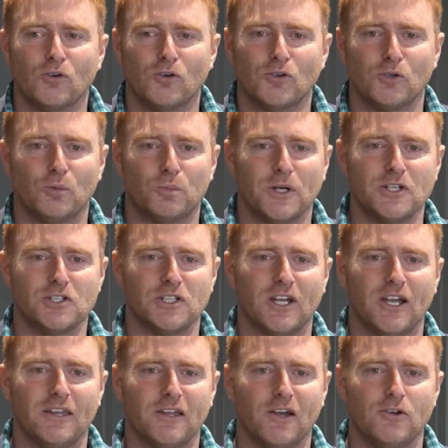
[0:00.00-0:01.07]
or to
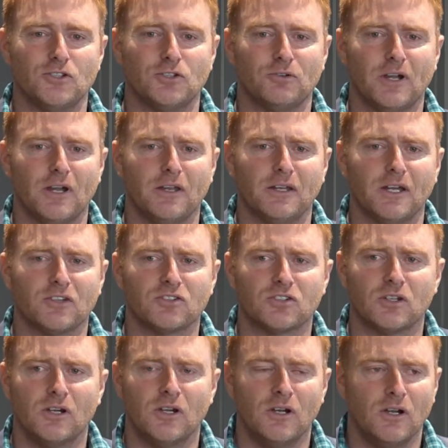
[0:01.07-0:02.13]
appreciate those around
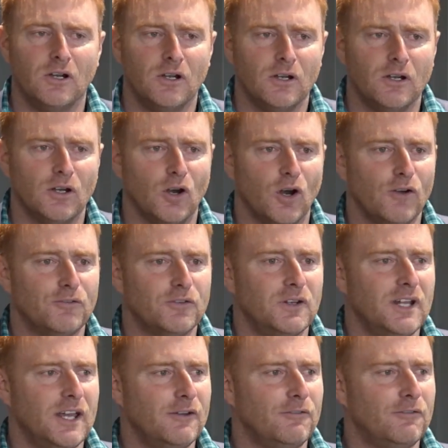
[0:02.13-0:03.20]
us. I
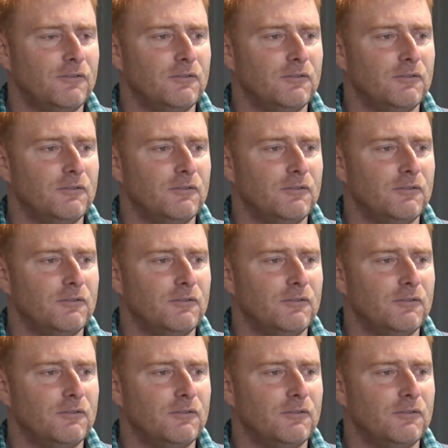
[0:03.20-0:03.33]
often have